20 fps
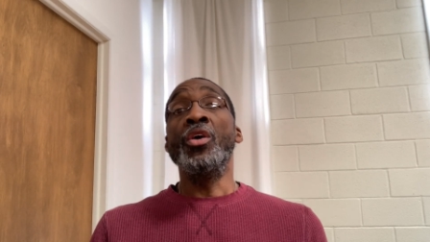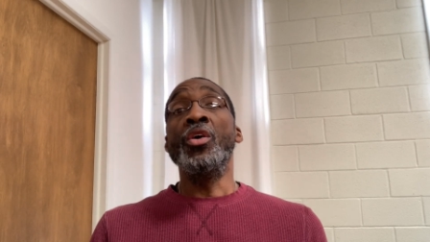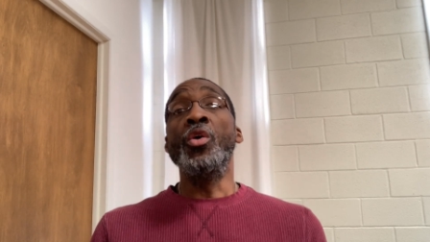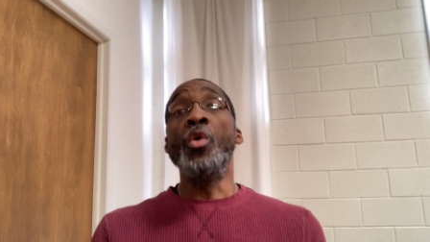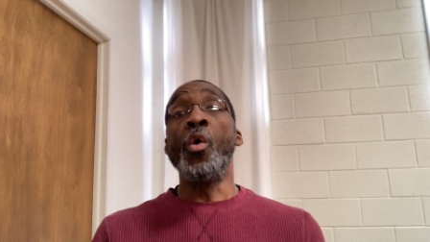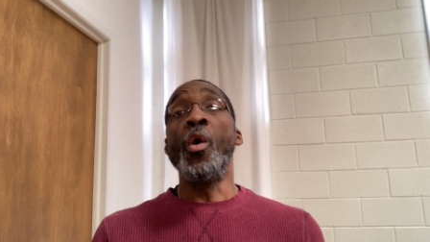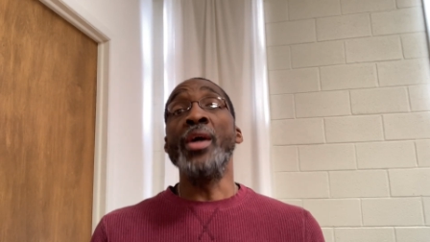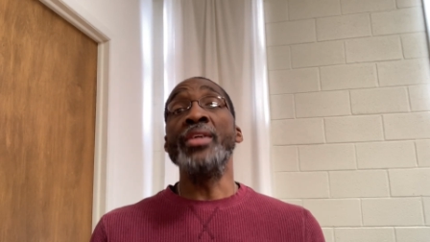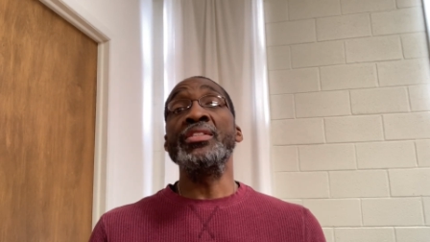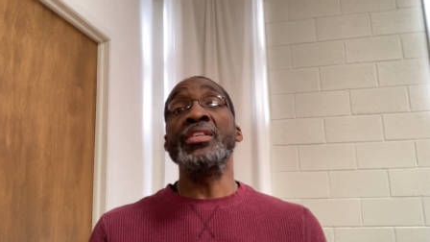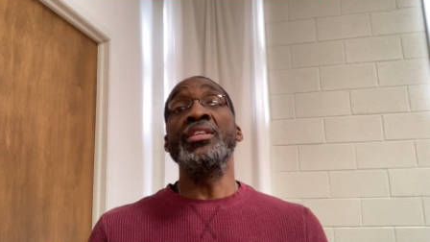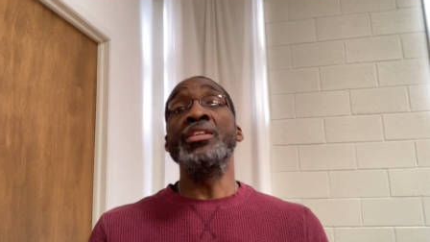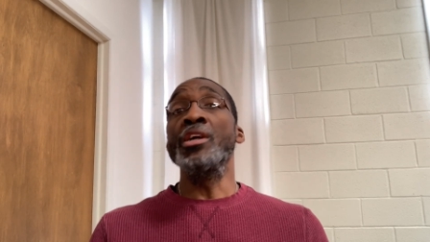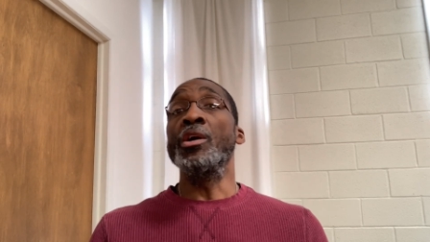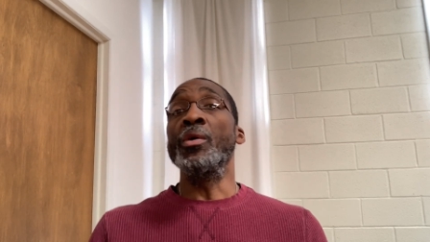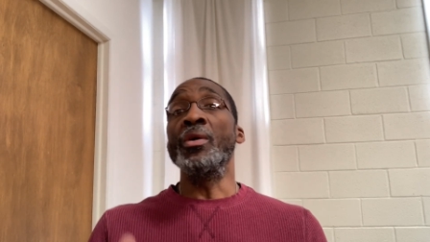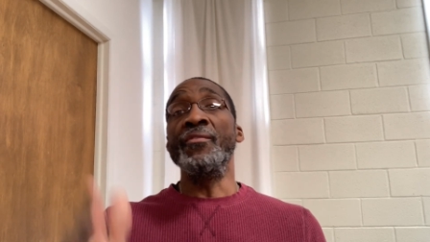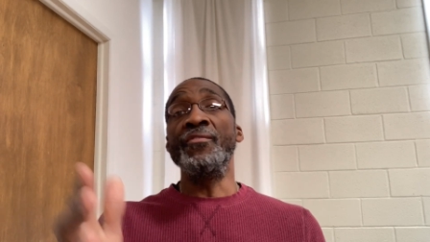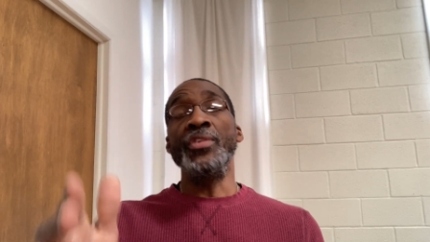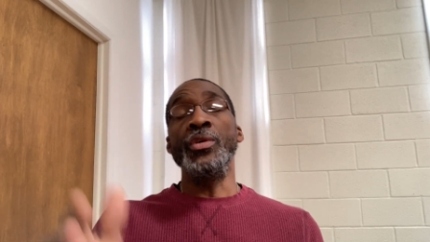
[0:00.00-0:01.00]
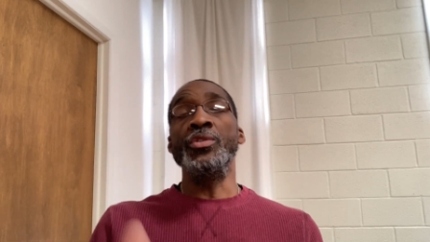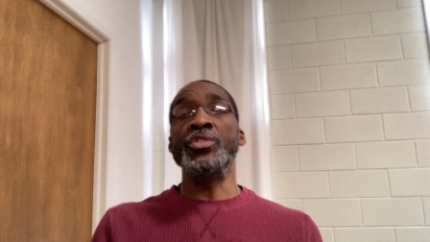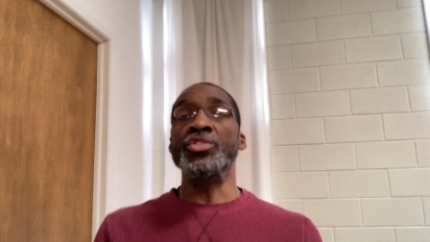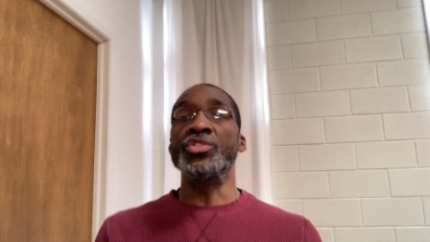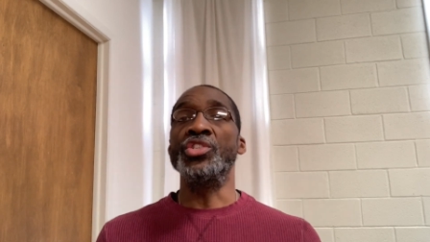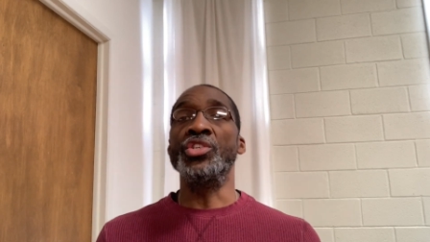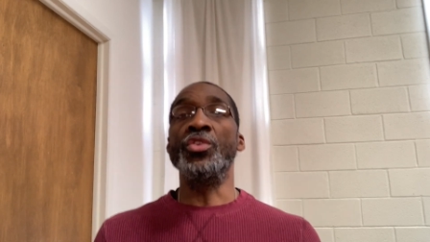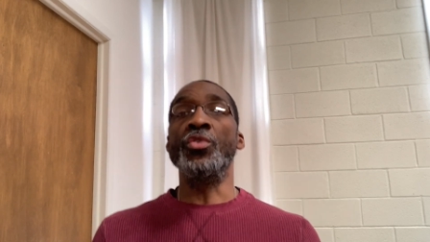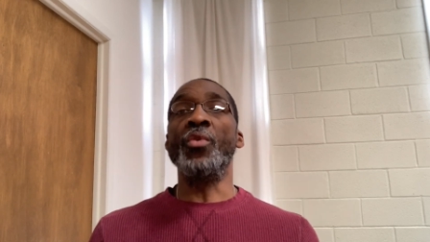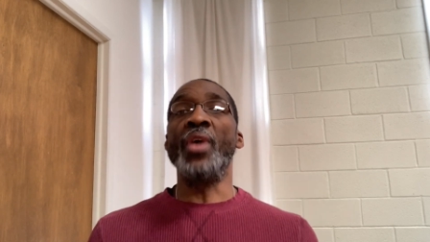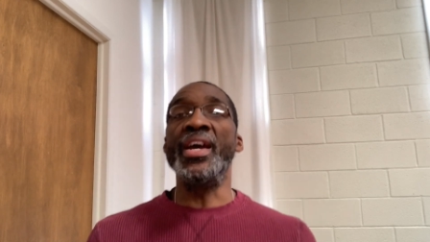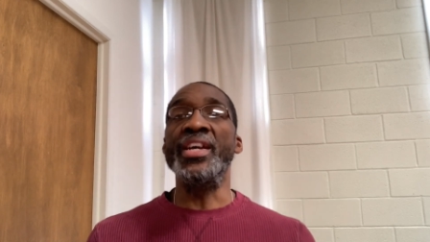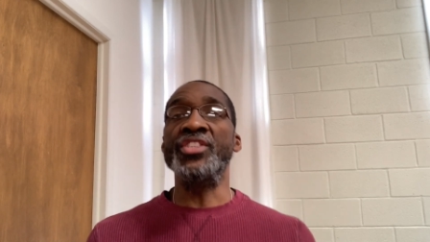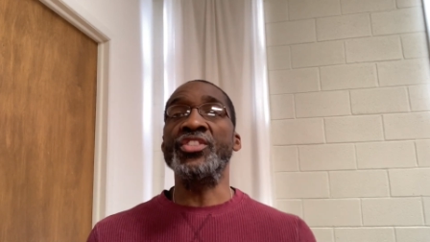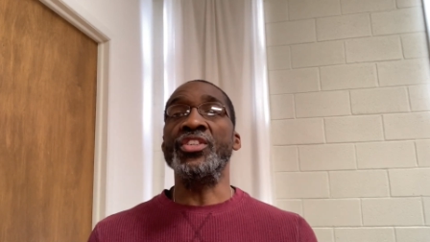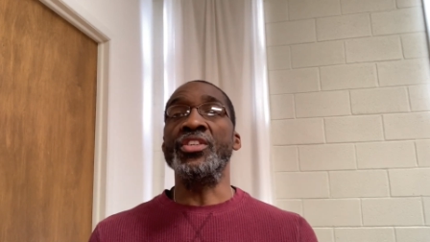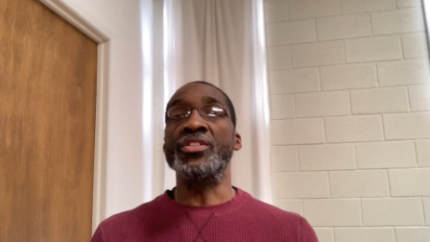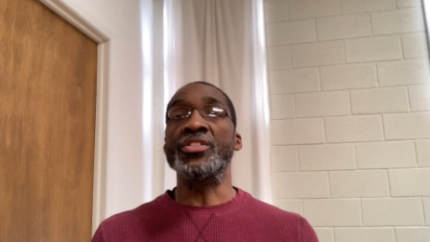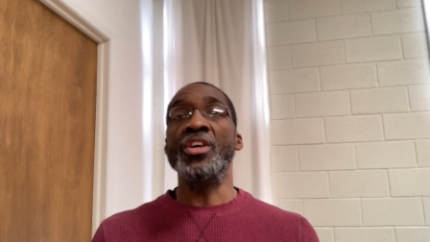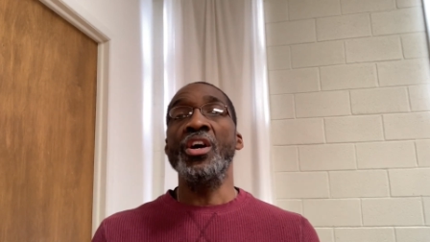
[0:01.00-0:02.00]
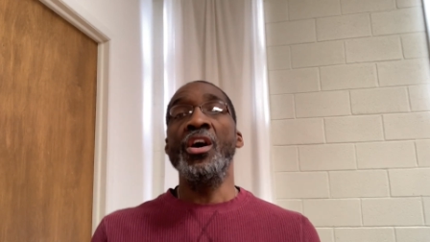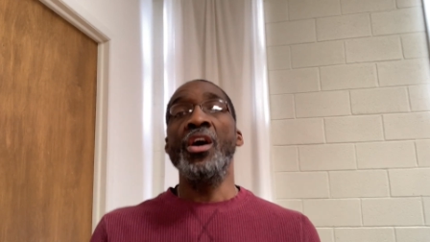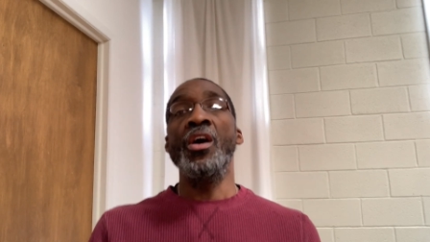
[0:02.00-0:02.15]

going to know in future generations